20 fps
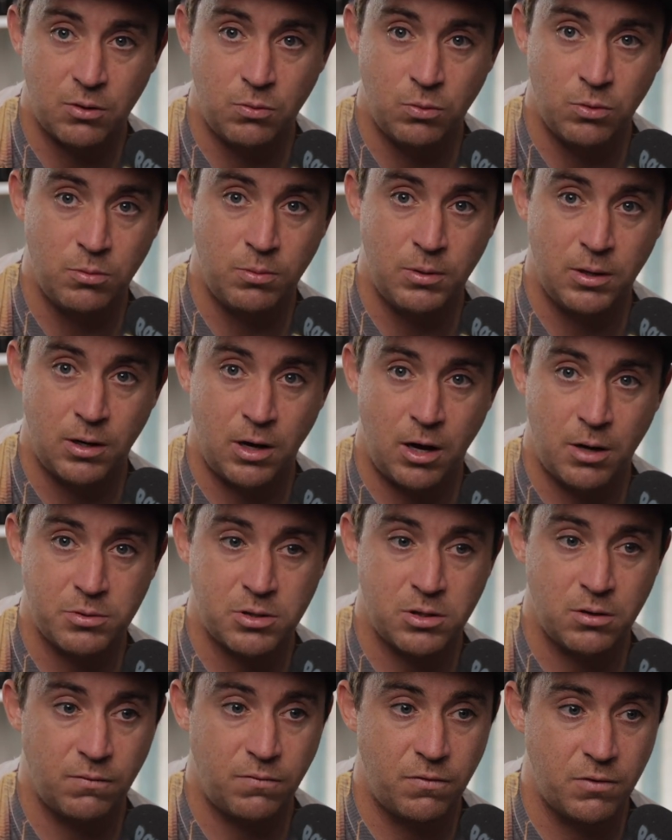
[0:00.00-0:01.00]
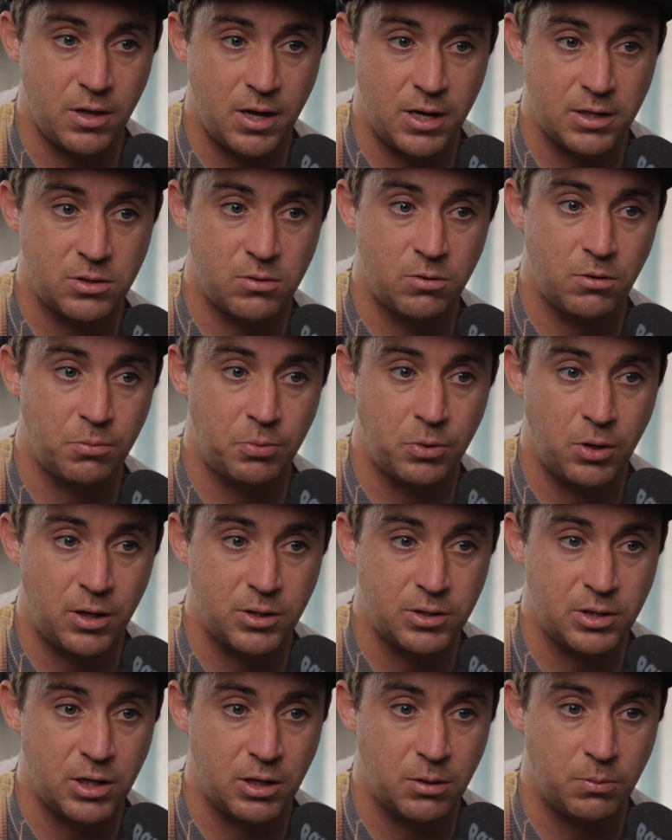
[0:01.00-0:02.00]
would be an option for that sort of
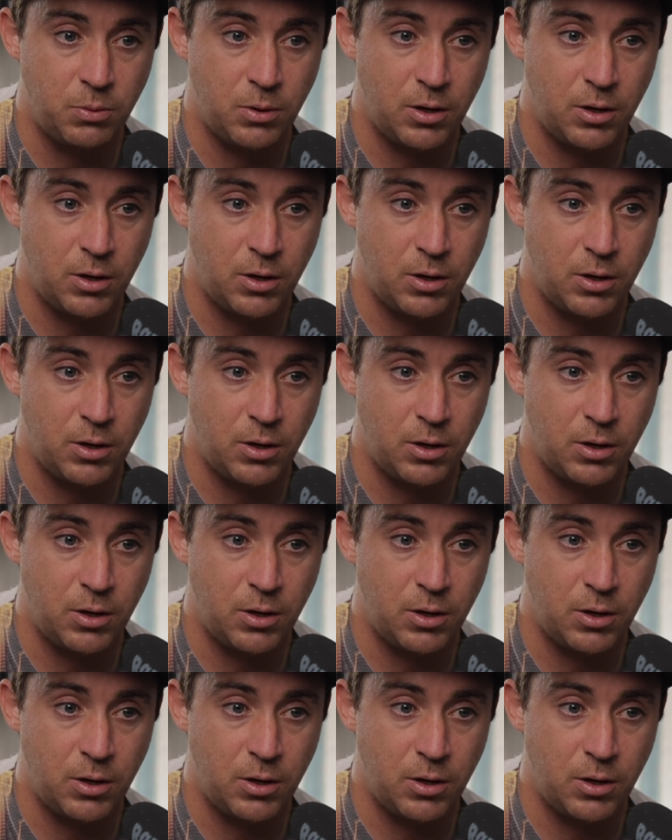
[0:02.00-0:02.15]
project,